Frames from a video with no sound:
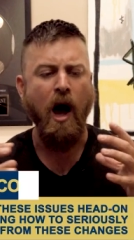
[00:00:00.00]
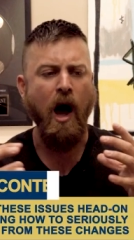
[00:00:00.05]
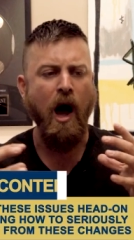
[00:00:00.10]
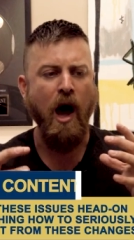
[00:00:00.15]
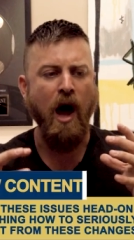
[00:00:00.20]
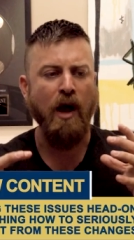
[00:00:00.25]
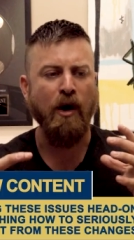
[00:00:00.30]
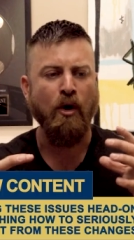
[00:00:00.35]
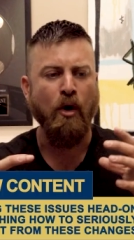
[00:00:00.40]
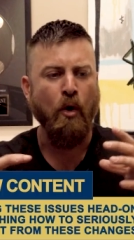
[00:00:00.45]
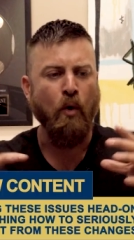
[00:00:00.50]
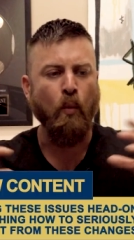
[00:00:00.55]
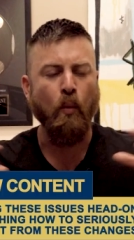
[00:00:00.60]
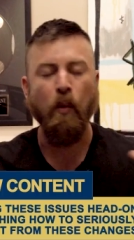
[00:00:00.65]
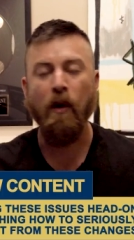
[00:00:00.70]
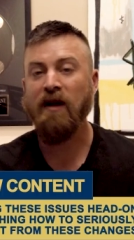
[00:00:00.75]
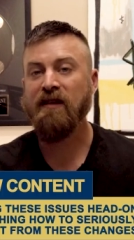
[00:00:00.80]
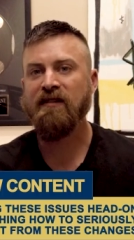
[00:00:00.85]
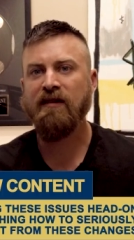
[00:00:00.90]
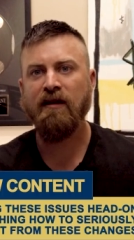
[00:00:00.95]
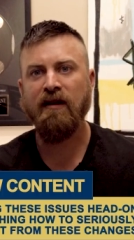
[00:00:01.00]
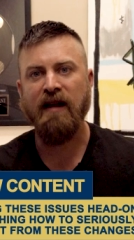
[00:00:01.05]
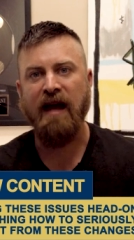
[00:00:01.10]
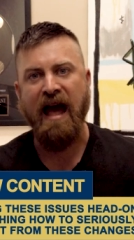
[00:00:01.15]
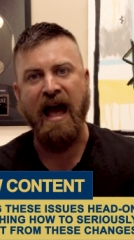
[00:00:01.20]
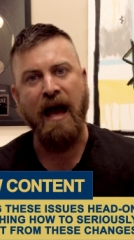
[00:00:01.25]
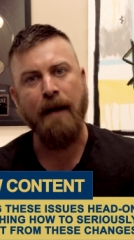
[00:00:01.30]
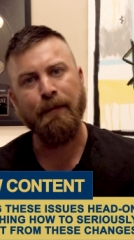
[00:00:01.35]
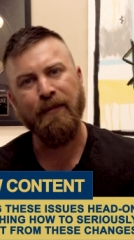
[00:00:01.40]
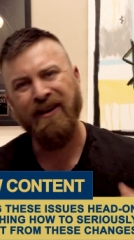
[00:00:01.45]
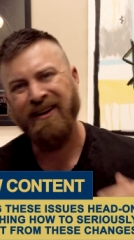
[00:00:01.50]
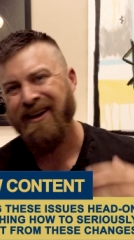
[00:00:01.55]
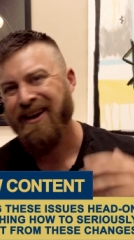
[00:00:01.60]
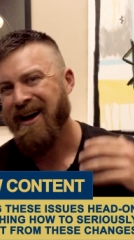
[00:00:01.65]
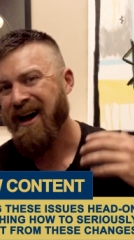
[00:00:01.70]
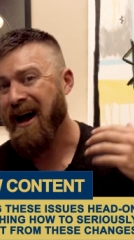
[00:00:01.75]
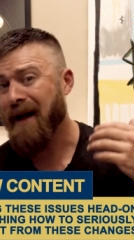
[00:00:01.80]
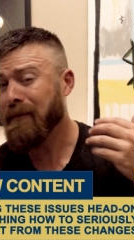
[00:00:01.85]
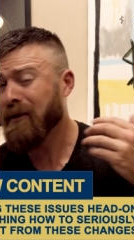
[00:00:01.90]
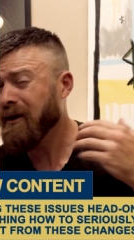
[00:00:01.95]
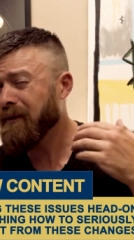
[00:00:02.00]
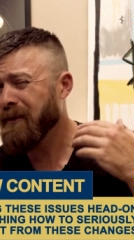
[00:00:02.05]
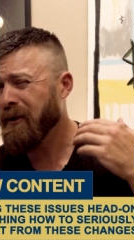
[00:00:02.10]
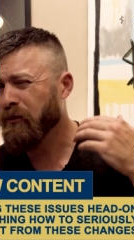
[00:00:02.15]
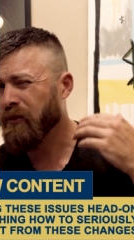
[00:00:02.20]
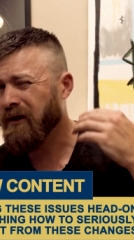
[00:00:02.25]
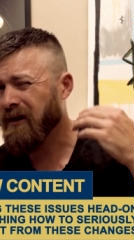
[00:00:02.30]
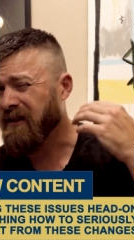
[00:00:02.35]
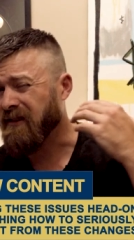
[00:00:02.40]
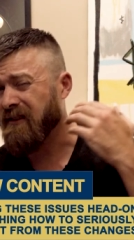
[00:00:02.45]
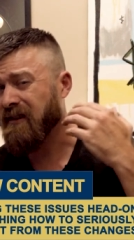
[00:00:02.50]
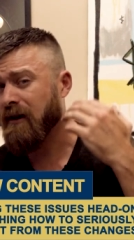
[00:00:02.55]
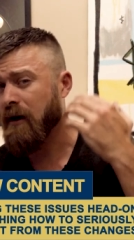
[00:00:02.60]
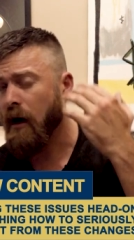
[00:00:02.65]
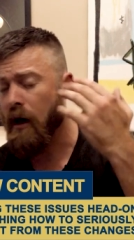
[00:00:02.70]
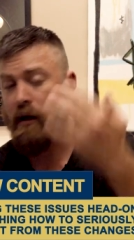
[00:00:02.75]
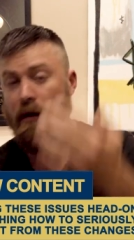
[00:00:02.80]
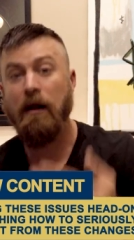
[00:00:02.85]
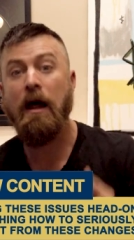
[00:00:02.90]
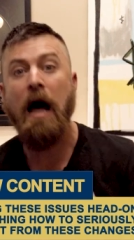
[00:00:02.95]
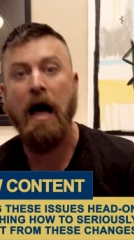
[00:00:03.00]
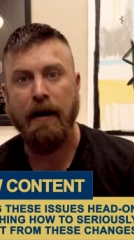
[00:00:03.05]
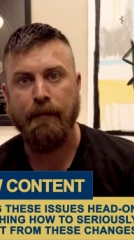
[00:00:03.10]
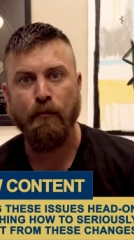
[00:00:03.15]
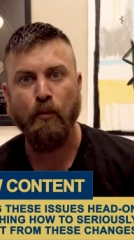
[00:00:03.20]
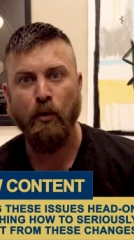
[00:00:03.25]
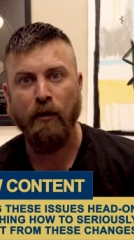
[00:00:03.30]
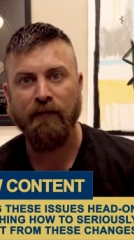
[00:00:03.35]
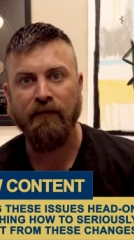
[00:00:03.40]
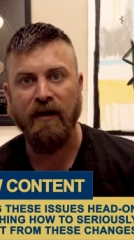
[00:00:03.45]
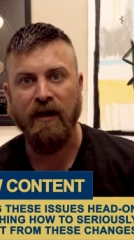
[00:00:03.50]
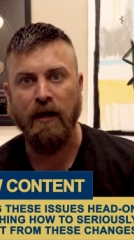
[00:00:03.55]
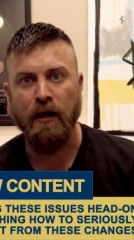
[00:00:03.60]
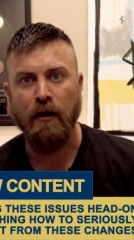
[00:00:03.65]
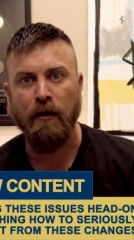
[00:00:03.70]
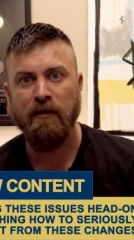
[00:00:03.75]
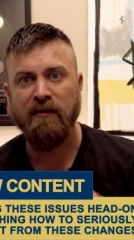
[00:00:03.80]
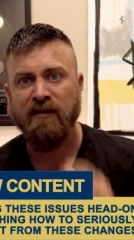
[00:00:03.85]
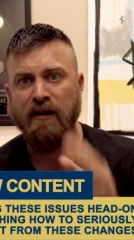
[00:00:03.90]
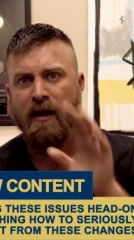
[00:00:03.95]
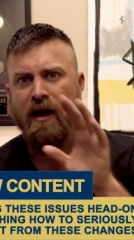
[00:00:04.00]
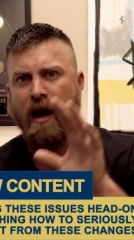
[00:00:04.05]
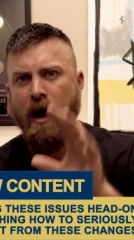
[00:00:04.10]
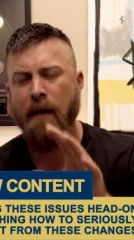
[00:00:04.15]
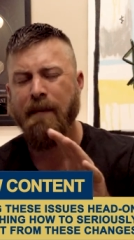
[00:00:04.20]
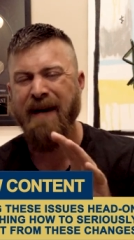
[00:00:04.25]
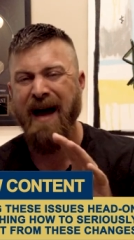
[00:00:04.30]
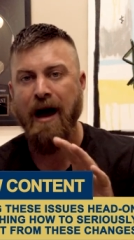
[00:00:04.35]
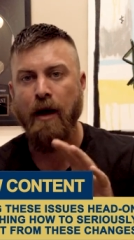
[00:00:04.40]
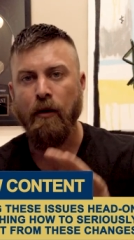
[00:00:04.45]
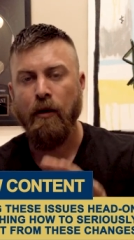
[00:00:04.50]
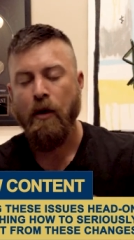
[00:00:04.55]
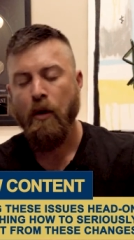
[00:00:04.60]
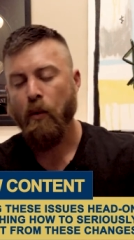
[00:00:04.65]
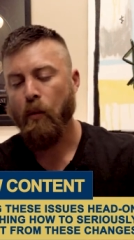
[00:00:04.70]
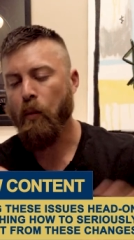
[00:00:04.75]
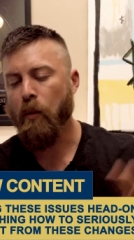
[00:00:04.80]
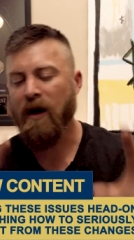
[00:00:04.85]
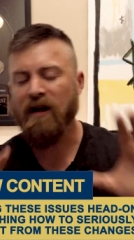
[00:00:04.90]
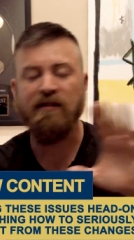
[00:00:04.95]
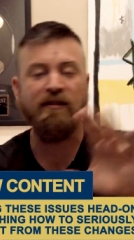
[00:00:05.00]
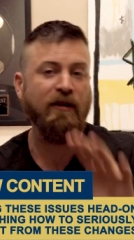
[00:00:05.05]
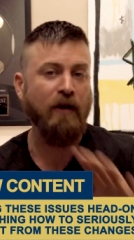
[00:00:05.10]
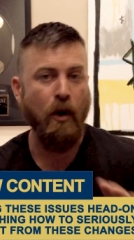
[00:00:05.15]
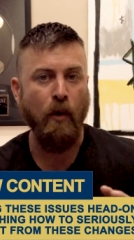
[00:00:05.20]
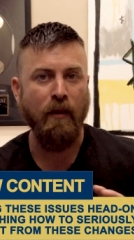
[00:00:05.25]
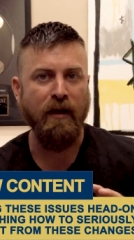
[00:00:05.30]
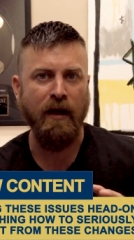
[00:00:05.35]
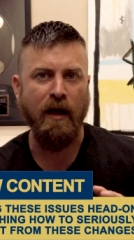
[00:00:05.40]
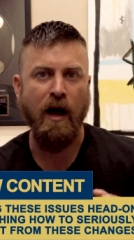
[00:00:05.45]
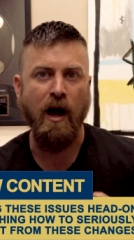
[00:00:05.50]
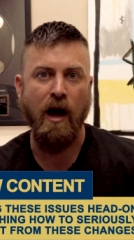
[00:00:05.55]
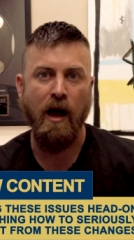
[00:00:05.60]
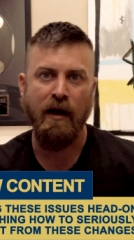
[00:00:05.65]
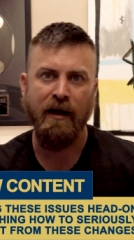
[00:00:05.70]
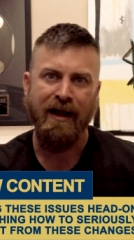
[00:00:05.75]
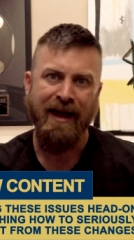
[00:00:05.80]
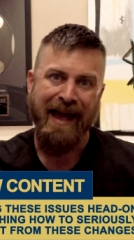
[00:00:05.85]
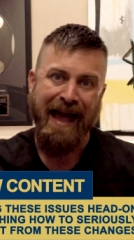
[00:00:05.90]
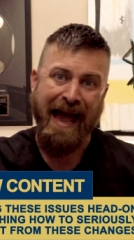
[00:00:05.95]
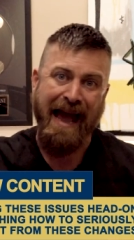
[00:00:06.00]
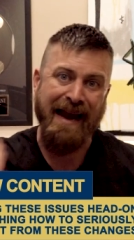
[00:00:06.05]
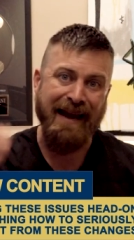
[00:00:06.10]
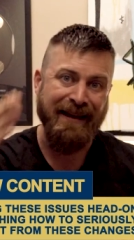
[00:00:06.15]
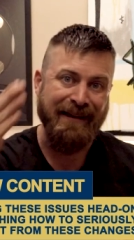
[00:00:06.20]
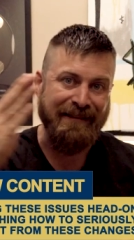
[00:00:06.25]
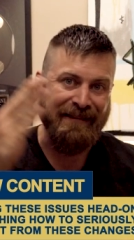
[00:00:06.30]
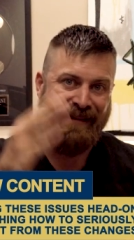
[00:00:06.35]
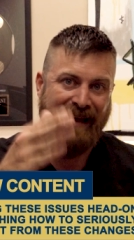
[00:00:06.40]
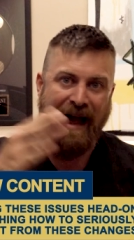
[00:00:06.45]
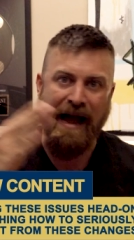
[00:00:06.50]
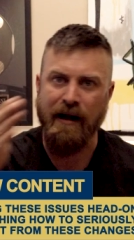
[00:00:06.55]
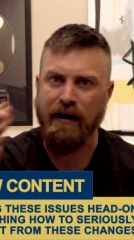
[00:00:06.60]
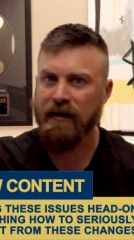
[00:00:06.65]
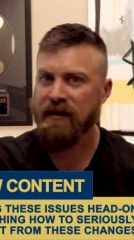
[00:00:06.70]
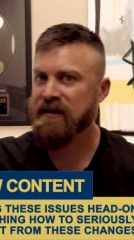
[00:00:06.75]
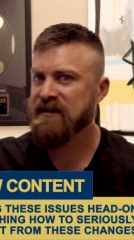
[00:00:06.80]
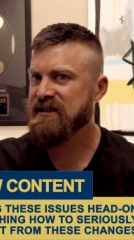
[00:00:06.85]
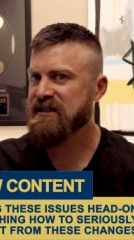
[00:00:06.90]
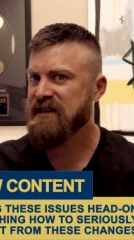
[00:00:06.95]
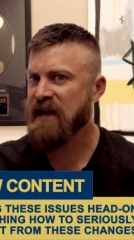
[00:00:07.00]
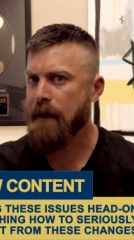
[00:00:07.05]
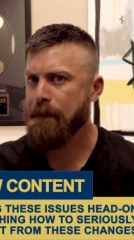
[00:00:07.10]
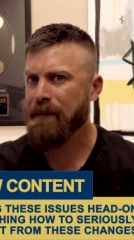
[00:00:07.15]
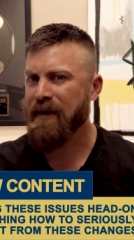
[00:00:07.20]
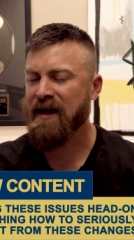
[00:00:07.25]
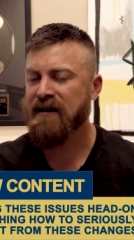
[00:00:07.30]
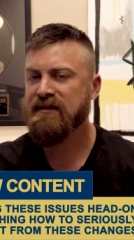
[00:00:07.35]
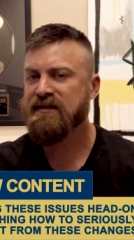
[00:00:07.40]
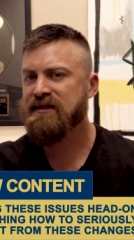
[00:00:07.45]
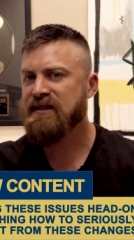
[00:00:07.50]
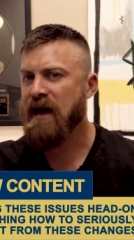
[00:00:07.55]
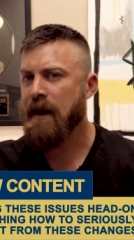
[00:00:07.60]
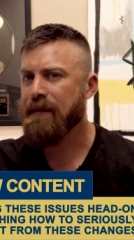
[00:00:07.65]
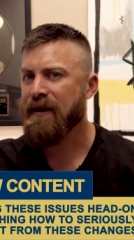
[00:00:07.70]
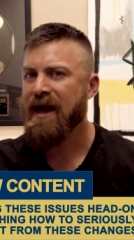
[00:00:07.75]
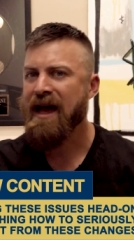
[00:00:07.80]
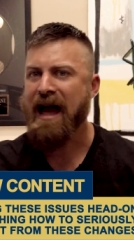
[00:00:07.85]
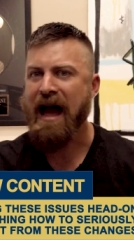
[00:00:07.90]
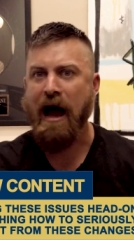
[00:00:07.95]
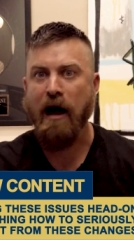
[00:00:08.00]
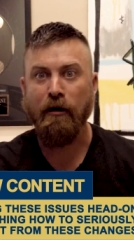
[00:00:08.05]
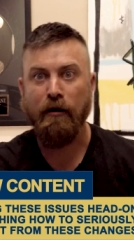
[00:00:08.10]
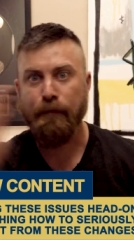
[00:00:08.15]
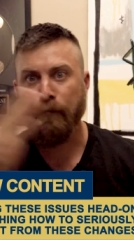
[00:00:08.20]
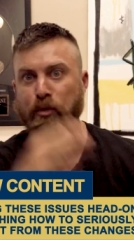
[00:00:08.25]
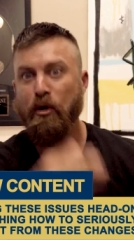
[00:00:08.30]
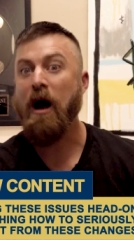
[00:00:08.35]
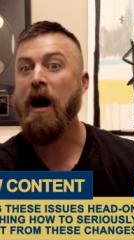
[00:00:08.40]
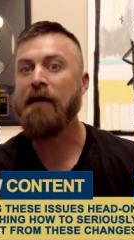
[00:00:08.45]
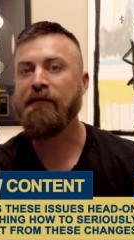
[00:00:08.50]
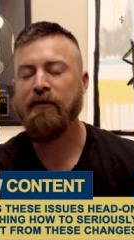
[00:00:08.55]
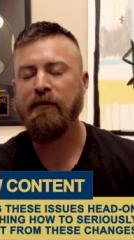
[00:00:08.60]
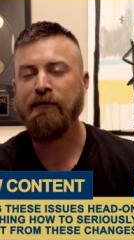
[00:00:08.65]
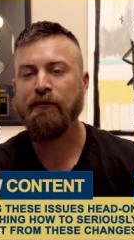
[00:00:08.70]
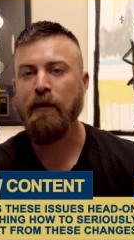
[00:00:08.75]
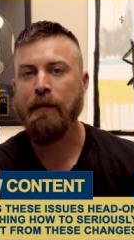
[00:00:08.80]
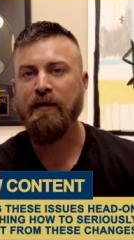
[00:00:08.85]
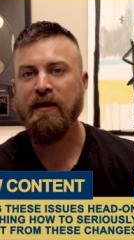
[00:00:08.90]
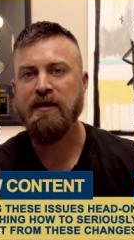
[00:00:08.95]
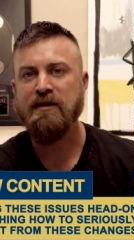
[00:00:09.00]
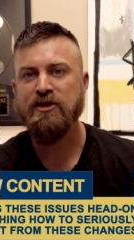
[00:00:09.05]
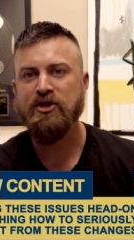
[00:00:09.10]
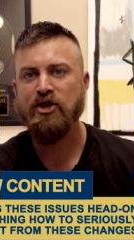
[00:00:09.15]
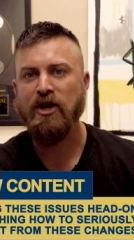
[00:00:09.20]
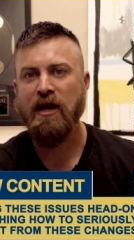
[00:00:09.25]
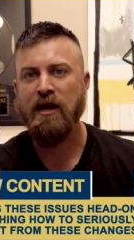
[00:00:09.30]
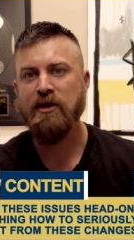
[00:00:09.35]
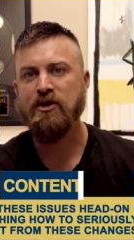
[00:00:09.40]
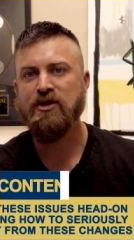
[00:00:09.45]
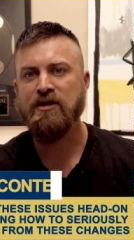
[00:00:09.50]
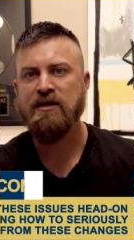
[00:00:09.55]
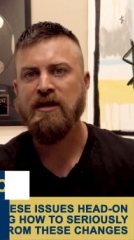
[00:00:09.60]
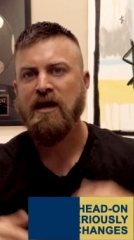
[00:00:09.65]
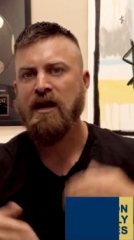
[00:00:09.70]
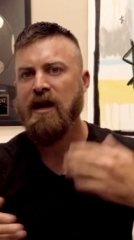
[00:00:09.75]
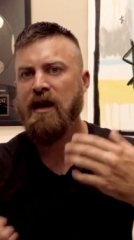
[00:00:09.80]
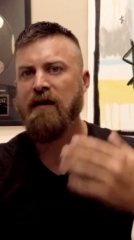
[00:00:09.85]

on what's gonna happen, I'm gonna be releasing a lot more videos about what's going on and exactly step-by-step how to profit from these changes.